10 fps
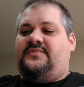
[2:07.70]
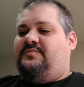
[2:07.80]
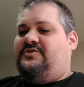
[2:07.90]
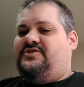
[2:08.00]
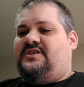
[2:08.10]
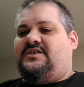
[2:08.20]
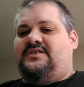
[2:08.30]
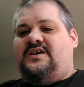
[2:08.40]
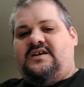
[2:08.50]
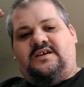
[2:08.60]
I'll be checking
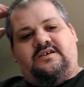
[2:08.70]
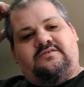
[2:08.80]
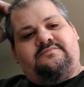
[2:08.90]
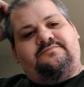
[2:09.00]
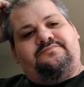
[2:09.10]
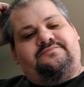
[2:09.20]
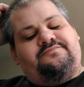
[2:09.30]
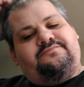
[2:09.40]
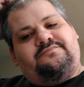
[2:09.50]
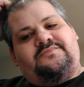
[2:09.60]
that out.
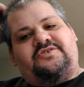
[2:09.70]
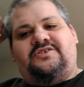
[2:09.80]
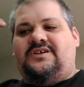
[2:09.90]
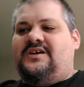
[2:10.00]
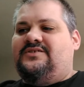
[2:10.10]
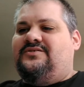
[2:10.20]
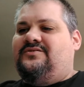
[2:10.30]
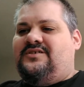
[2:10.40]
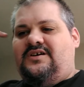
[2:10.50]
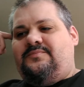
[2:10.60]
I should have got
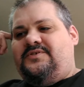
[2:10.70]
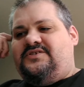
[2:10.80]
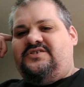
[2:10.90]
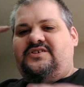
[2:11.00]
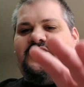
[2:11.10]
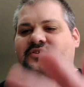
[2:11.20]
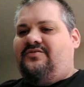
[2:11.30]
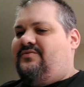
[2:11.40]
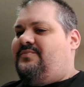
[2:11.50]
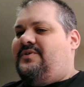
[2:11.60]
two copies.
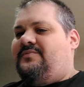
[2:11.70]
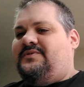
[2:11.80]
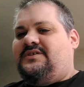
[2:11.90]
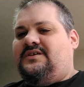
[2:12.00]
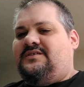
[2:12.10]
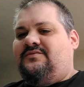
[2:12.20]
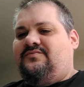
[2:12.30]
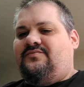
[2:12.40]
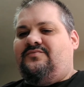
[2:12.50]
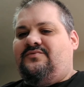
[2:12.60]
Sherry will probably take
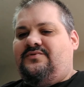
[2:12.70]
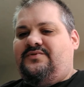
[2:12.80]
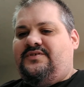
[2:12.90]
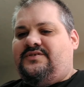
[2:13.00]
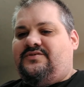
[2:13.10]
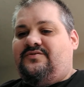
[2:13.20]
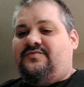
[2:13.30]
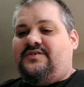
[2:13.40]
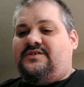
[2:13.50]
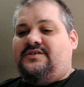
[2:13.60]
this
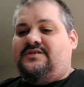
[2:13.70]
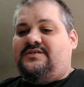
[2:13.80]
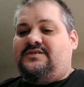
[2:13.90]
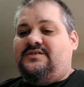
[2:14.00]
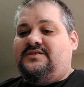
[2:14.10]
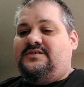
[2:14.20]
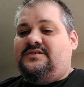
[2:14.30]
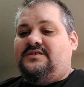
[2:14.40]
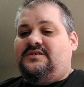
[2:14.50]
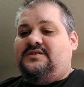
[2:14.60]
over because
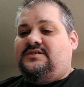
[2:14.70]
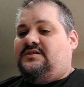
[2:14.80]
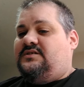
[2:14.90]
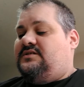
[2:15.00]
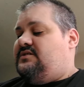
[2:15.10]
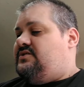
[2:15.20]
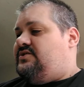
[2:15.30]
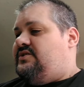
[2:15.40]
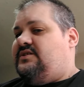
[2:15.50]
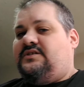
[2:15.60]

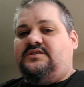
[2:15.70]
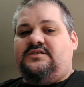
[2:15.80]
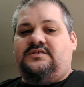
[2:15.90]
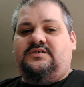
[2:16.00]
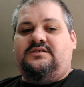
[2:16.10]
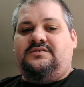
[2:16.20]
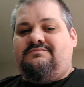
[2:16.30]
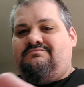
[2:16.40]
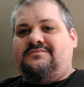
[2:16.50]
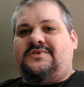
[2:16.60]
she digs
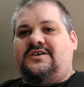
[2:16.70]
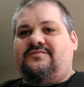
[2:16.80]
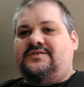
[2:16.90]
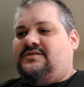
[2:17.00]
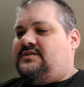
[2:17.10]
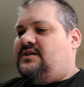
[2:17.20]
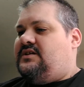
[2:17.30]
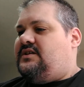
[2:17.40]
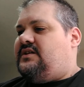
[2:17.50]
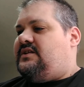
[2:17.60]
covers kind
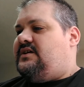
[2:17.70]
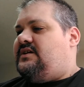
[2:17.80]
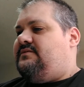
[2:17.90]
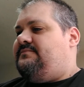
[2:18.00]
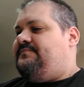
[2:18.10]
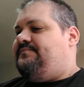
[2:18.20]
of like that.